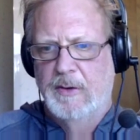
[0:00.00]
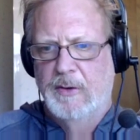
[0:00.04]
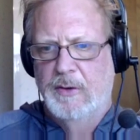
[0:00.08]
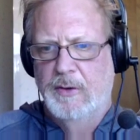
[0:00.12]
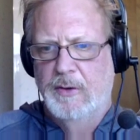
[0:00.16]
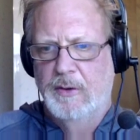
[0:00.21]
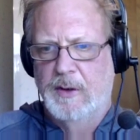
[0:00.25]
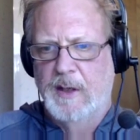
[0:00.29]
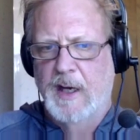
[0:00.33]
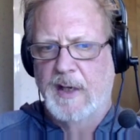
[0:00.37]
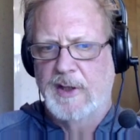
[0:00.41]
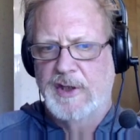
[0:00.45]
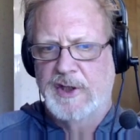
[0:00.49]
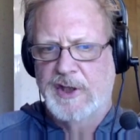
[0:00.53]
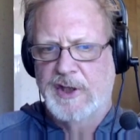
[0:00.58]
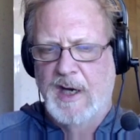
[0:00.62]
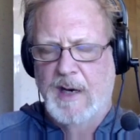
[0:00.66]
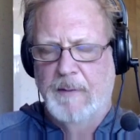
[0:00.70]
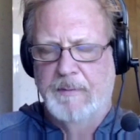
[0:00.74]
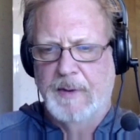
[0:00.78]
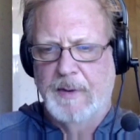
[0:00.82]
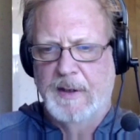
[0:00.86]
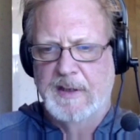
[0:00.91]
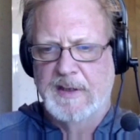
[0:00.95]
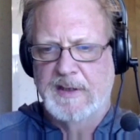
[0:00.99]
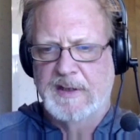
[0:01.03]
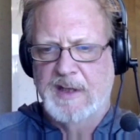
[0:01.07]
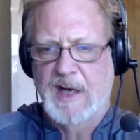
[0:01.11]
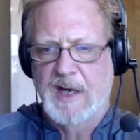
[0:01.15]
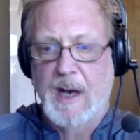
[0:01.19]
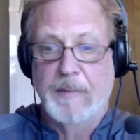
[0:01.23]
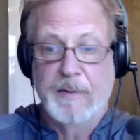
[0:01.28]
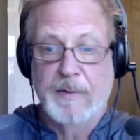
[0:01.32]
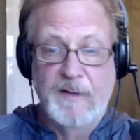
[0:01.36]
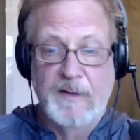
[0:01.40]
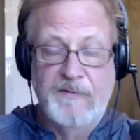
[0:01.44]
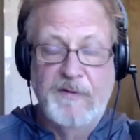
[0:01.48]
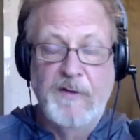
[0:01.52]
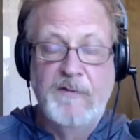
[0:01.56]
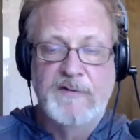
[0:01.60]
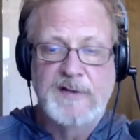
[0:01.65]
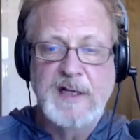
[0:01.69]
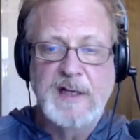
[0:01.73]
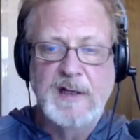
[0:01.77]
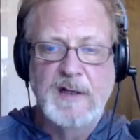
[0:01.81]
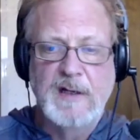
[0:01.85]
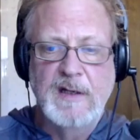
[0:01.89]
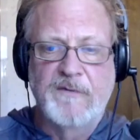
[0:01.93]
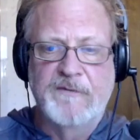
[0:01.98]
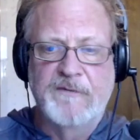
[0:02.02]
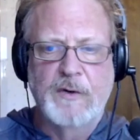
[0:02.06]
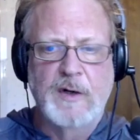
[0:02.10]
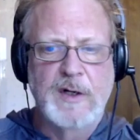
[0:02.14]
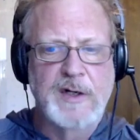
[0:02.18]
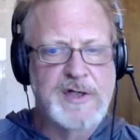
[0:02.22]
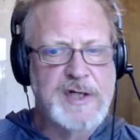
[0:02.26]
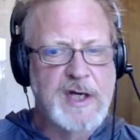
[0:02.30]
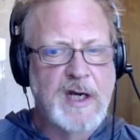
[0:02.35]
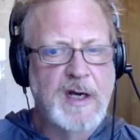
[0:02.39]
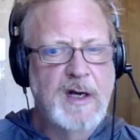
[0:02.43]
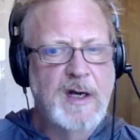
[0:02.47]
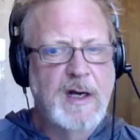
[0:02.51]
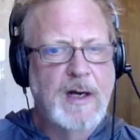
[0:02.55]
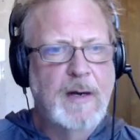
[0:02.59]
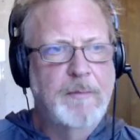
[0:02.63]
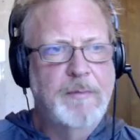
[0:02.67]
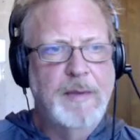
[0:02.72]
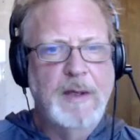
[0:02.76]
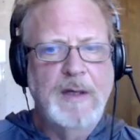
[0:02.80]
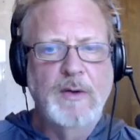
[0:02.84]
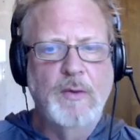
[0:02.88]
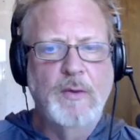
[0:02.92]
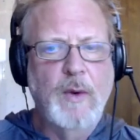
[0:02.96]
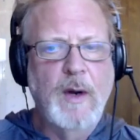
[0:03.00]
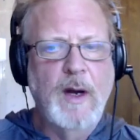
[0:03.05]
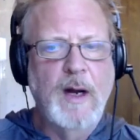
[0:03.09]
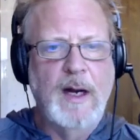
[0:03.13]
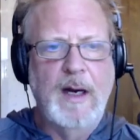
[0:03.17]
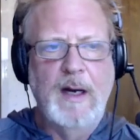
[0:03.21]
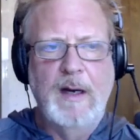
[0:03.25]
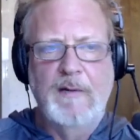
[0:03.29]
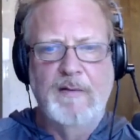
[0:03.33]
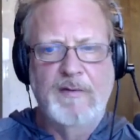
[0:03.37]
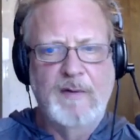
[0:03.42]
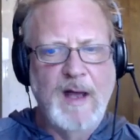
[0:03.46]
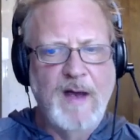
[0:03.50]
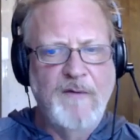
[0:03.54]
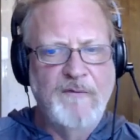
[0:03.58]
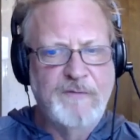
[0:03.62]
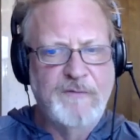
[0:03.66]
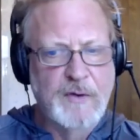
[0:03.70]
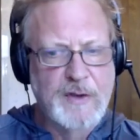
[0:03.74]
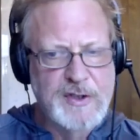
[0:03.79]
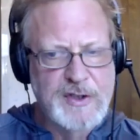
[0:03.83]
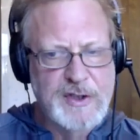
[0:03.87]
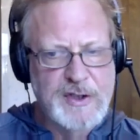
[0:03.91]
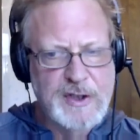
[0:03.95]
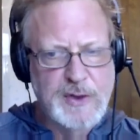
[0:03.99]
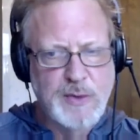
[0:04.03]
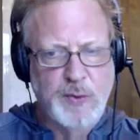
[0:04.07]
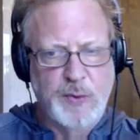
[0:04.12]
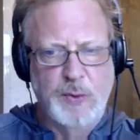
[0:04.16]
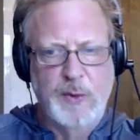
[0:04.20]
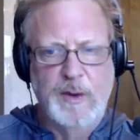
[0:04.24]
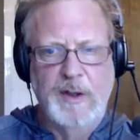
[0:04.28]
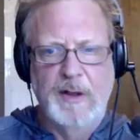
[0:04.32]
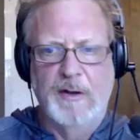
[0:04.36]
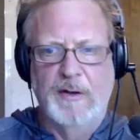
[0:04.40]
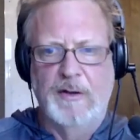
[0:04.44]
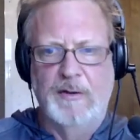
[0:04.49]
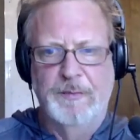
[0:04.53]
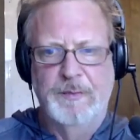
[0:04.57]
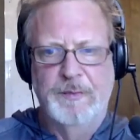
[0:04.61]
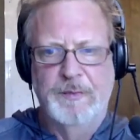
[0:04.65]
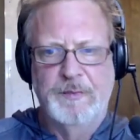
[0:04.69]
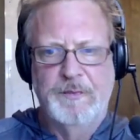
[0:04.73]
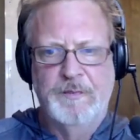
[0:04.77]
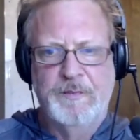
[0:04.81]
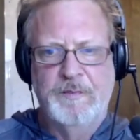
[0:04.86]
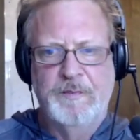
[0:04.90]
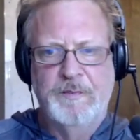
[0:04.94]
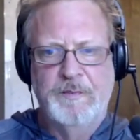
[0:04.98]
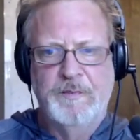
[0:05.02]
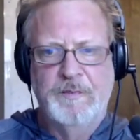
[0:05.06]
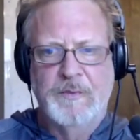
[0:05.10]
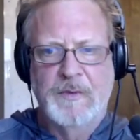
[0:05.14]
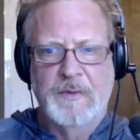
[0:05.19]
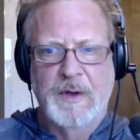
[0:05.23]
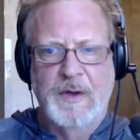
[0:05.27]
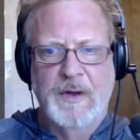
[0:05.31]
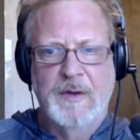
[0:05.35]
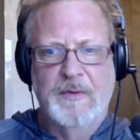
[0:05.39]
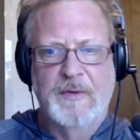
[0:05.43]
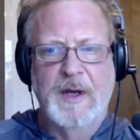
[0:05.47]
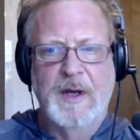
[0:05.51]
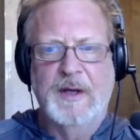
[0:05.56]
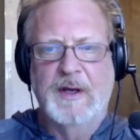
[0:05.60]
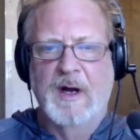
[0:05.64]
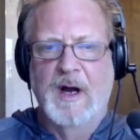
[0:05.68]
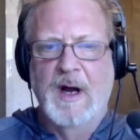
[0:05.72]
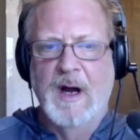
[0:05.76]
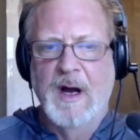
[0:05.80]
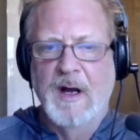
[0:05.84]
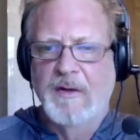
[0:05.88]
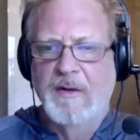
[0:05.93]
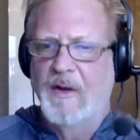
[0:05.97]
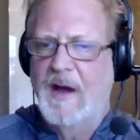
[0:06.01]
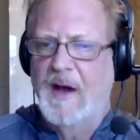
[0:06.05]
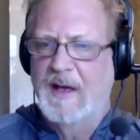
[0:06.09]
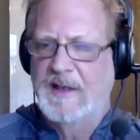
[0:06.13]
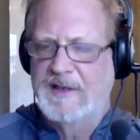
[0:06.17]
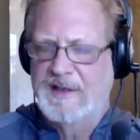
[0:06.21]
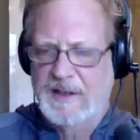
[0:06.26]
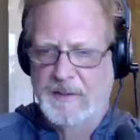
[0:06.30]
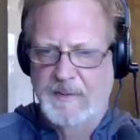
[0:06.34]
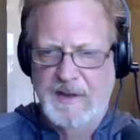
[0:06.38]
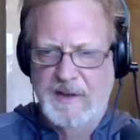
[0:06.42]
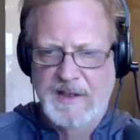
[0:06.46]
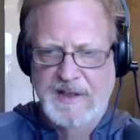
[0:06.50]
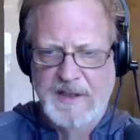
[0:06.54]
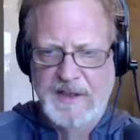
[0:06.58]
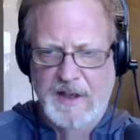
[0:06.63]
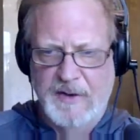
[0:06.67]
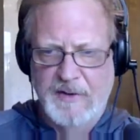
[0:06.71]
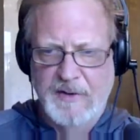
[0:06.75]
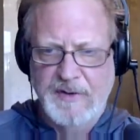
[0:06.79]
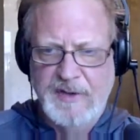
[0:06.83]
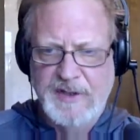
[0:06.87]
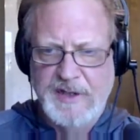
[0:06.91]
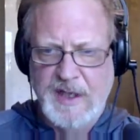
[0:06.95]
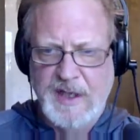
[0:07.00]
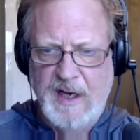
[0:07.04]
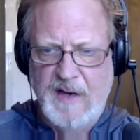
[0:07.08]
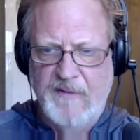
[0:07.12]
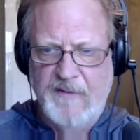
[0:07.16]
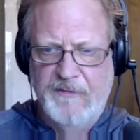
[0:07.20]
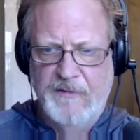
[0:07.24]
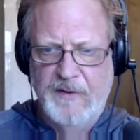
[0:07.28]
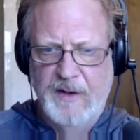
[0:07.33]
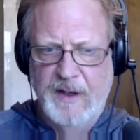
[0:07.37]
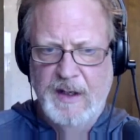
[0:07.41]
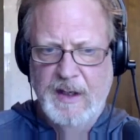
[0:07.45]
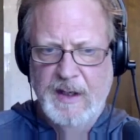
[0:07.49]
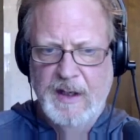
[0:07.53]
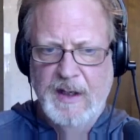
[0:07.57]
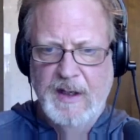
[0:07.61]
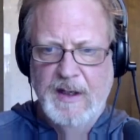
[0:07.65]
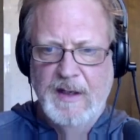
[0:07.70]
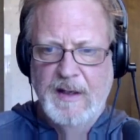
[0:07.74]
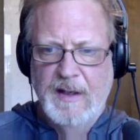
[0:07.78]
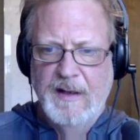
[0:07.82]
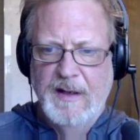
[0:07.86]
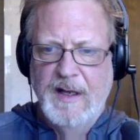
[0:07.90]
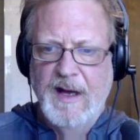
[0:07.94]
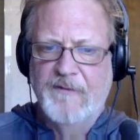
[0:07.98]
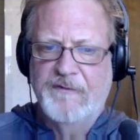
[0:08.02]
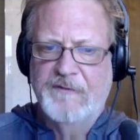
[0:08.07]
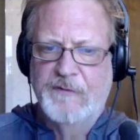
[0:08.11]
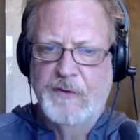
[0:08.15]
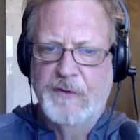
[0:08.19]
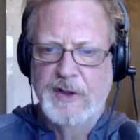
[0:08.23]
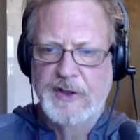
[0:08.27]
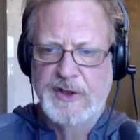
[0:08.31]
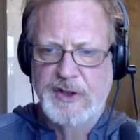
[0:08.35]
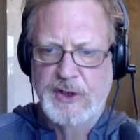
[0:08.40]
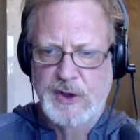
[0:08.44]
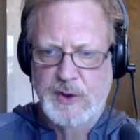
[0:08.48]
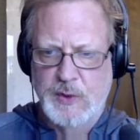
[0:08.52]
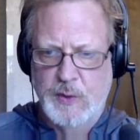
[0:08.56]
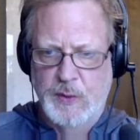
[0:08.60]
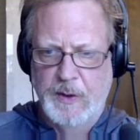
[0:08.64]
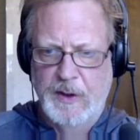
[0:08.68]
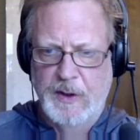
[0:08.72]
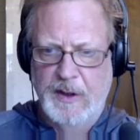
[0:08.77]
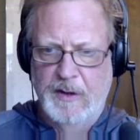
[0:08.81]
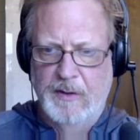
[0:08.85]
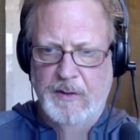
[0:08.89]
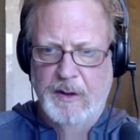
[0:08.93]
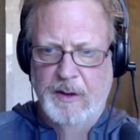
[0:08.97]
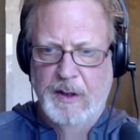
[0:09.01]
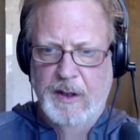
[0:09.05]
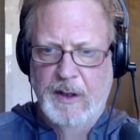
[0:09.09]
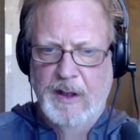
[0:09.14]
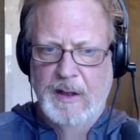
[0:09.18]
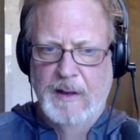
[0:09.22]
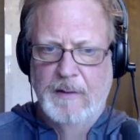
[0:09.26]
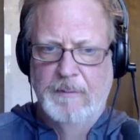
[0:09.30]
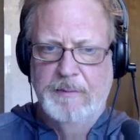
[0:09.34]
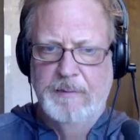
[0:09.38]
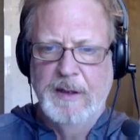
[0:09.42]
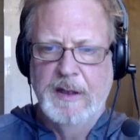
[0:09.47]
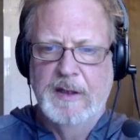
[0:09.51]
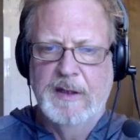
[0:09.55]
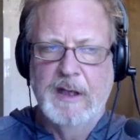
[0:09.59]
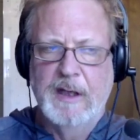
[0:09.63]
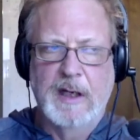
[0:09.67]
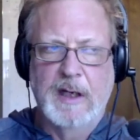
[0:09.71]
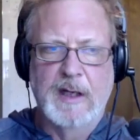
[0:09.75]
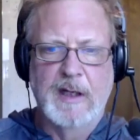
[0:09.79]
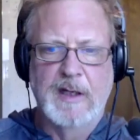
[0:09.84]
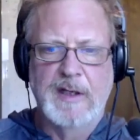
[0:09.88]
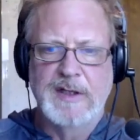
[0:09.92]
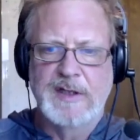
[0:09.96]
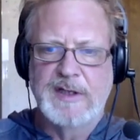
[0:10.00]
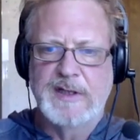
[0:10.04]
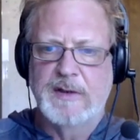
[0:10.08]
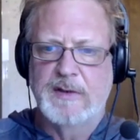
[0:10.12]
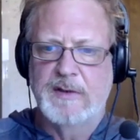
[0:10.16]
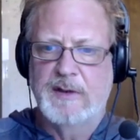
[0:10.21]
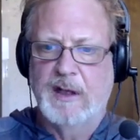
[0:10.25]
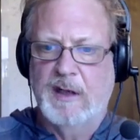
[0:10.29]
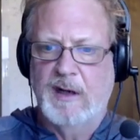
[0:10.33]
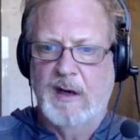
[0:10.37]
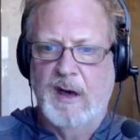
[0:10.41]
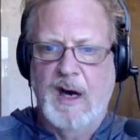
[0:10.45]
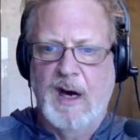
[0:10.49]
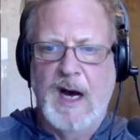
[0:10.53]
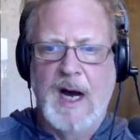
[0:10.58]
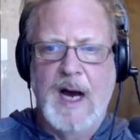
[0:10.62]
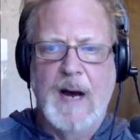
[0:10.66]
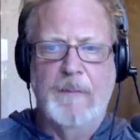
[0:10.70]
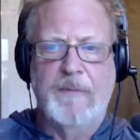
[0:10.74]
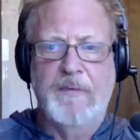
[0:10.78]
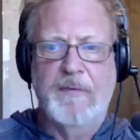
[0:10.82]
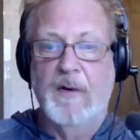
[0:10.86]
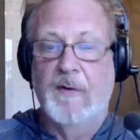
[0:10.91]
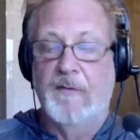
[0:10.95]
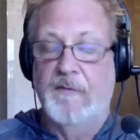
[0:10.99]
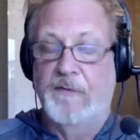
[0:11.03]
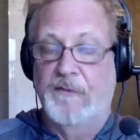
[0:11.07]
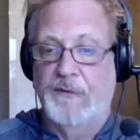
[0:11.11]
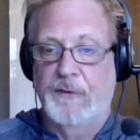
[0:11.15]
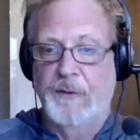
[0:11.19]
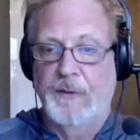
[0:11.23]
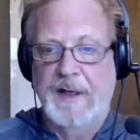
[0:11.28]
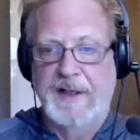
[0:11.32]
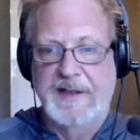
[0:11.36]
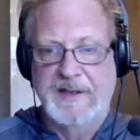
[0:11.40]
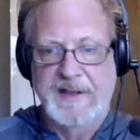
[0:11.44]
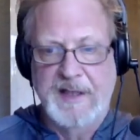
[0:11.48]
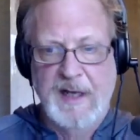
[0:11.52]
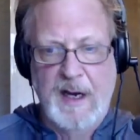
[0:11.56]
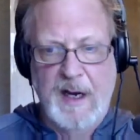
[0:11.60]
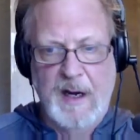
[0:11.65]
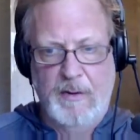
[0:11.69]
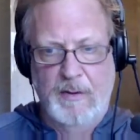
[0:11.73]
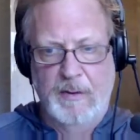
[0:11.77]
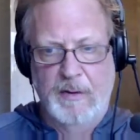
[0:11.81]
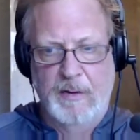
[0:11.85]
who got shot by this cop. And if you've seen the footage, the way that footage is real. Like, unlike some of this other stuff, that footage is real because the cop freaks out.